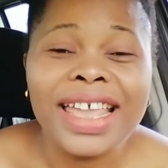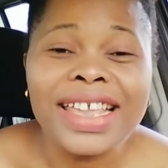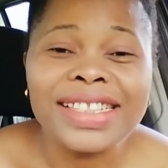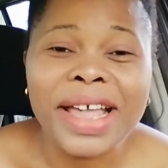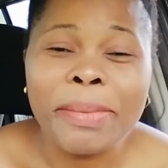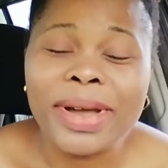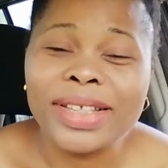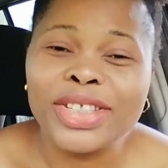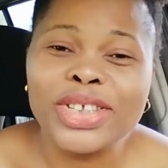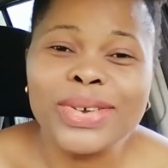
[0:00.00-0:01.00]
it's
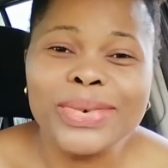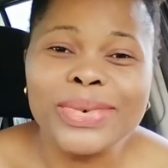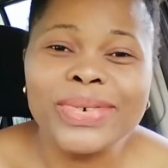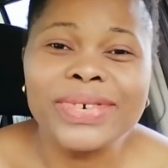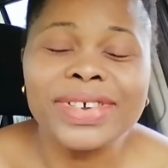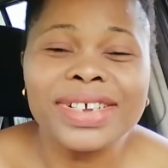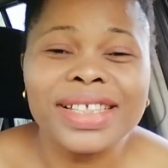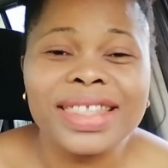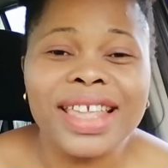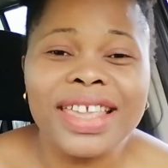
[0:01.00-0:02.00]
about you
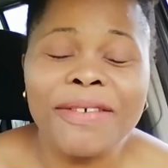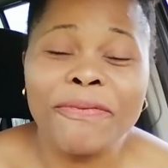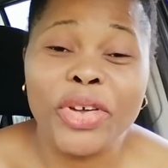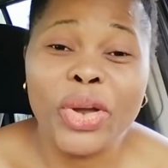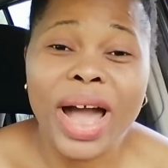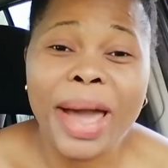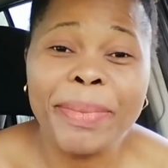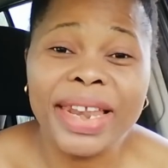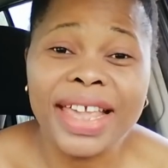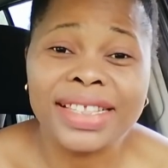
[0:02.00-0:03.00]
thinking for your
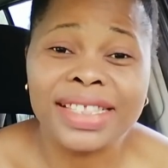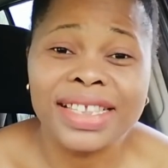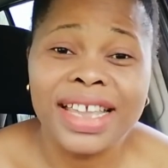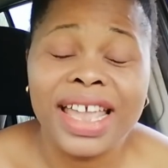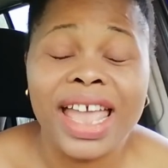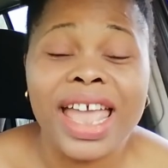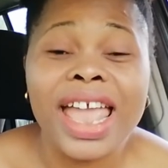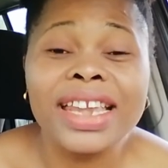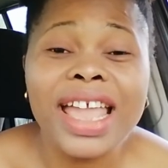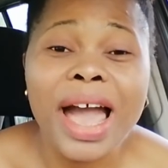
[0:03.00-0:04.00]
happiness
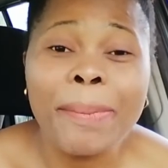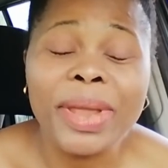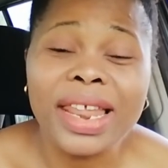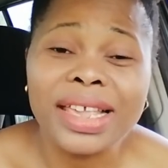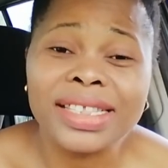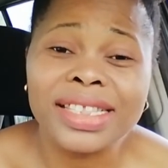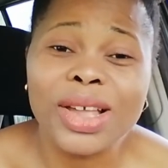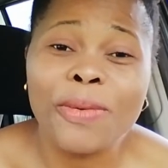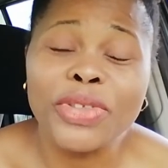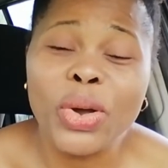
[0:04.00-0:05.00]
and the happiness
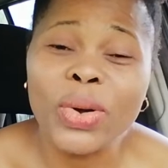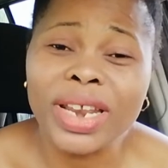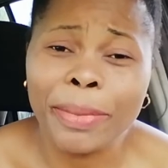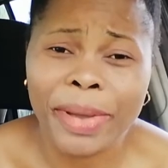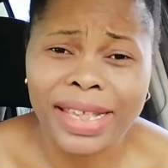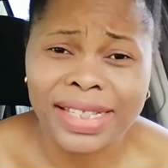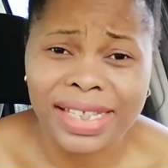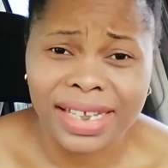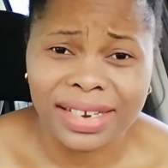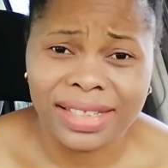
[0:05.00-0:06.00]
of the other
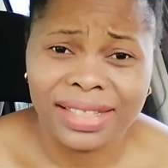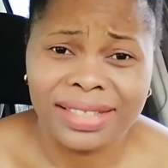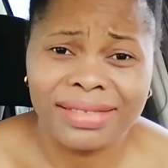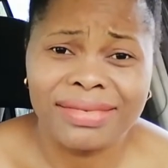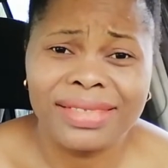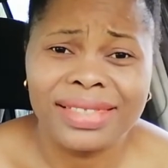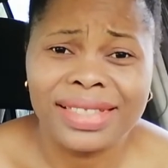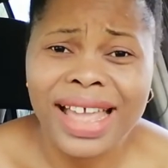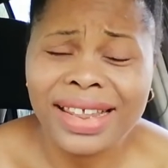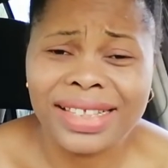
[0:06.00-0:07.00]
person.
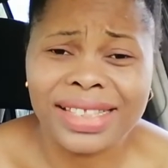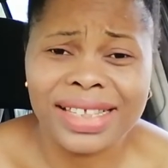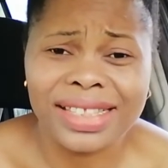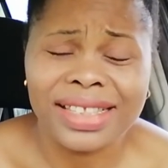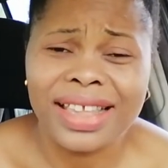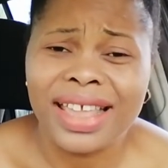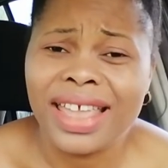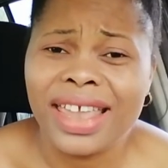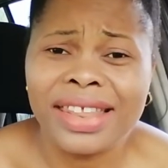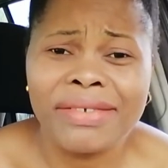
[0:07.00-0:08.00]
That is it.
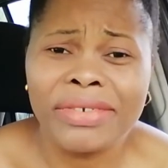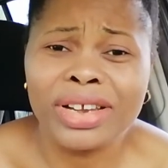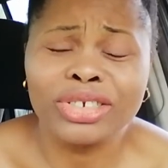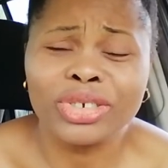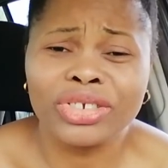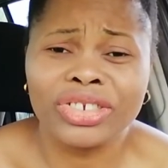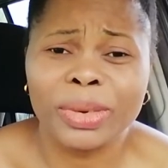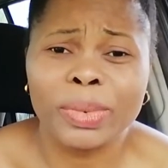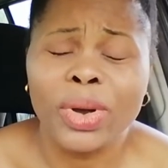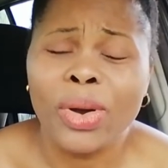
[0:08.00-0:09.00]
In a
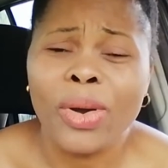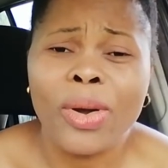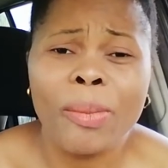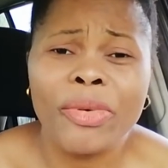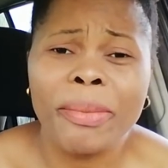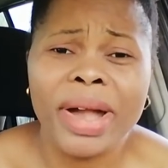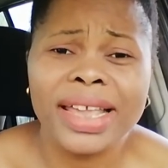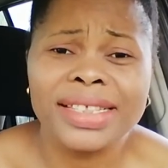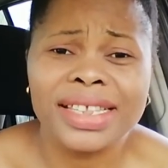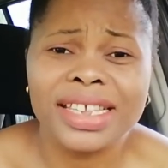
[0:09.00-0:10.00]
relationship,
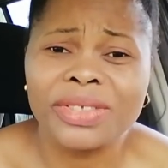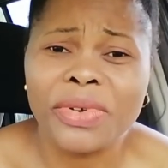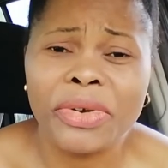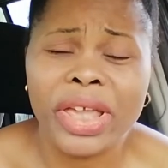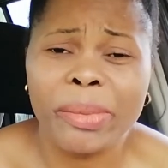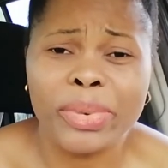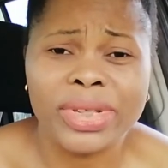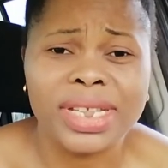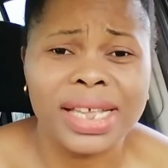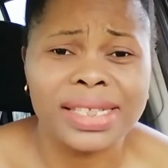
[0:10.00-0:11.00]
compromise is very
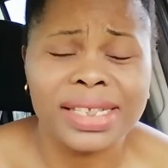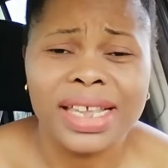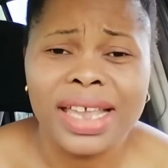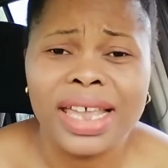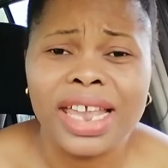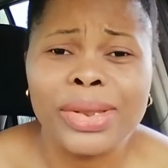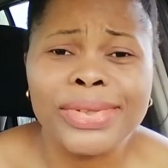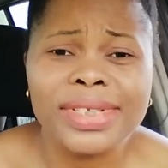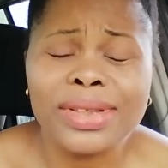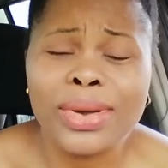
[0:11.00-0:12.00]
important. It
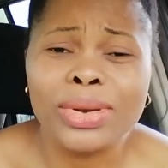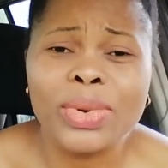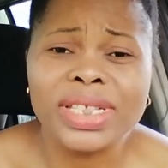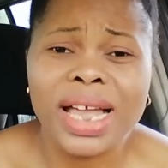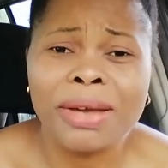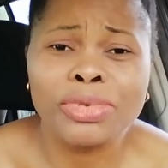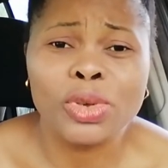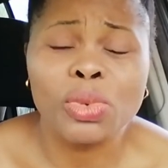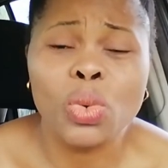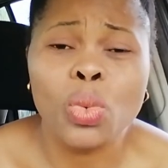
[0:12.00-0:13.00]
doesn't always have
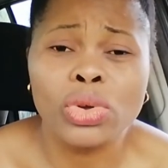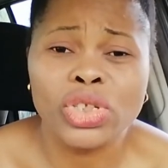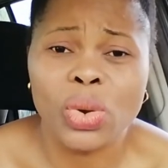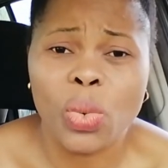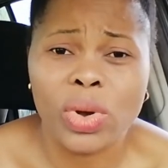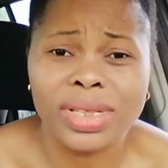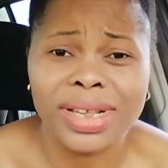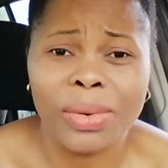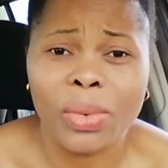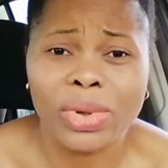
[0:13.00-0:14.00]
to be what you
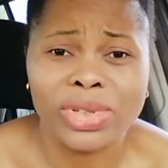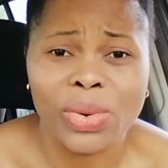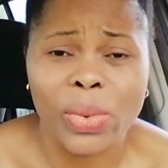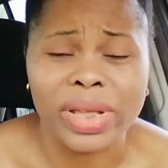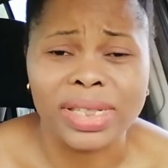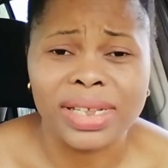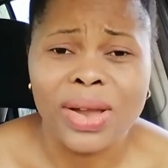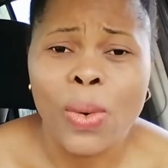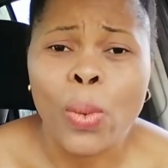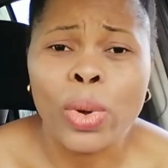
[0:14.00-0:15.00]
want and what you want,
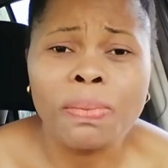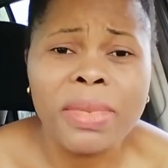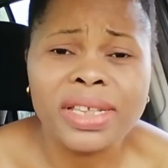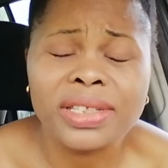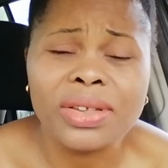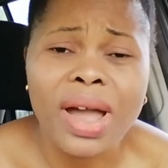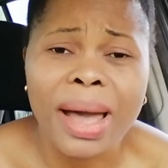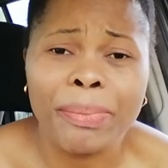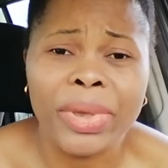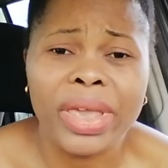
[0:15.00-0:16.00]
what makes you
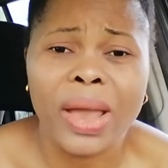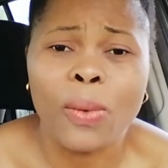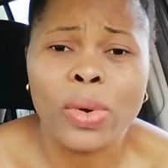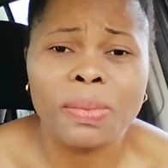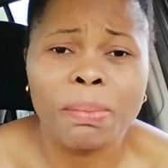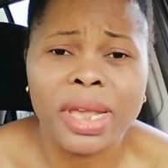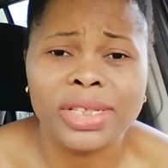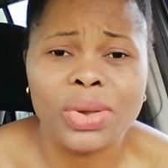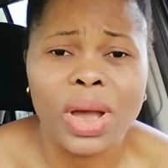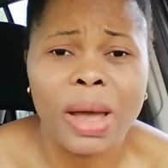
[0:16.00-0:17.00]
happy and what
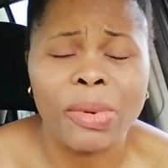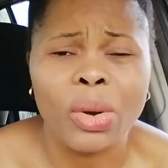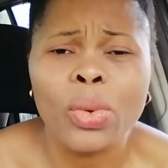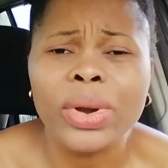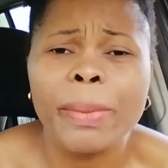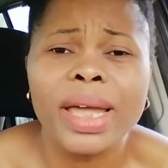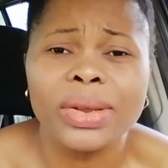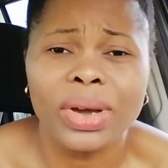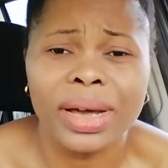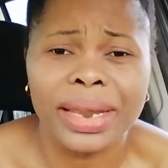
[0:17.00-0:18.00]
makes you happy. And what
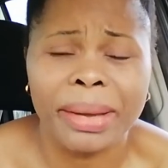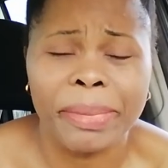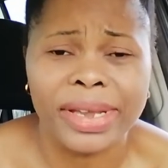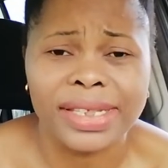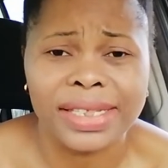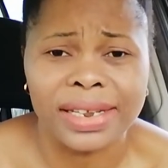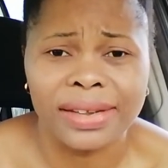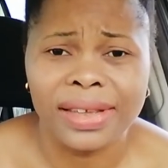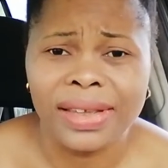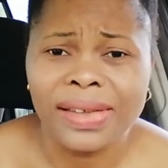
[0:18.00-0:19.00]
about your other person?
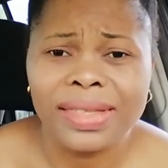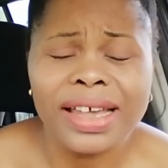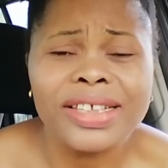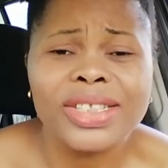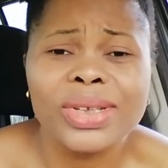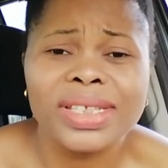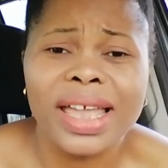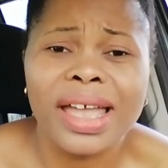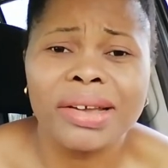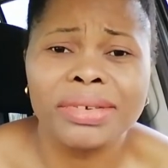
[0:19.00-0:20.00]
That is not a
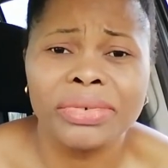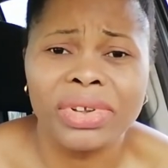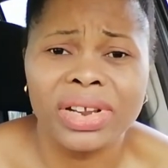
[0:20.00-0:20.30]
healthy